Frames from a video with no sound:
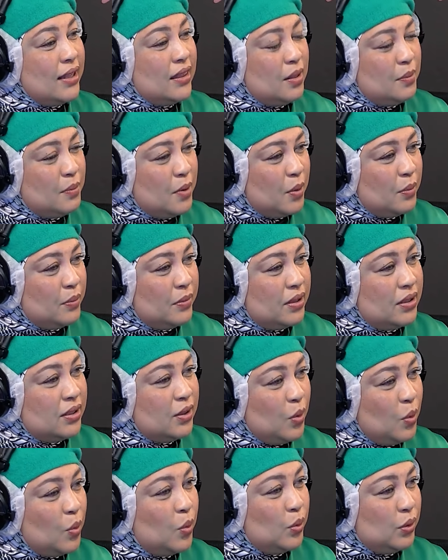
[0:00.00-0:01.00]
at the
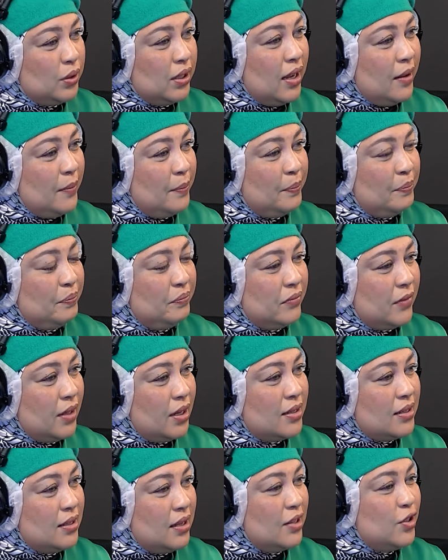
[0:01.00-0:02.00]
moment called
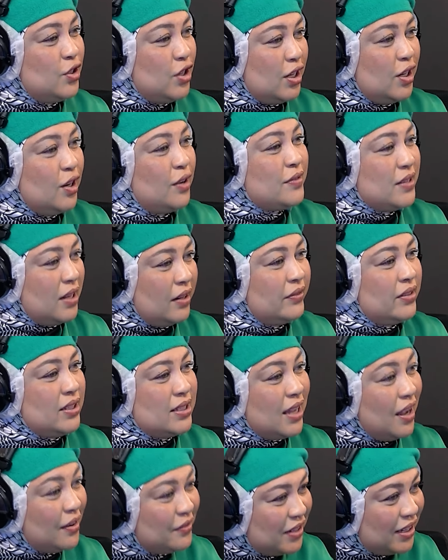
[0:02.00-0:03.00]
A Journey of
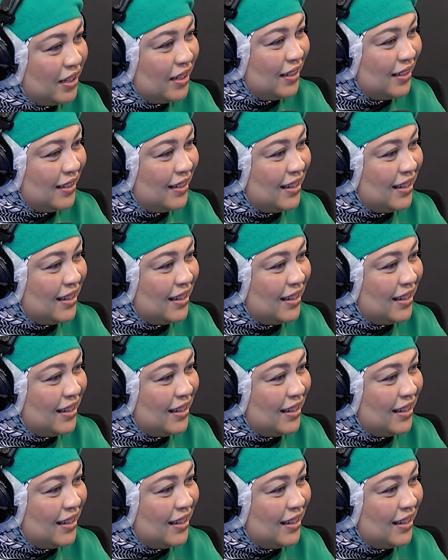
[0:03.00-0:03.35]
Self-Discovery.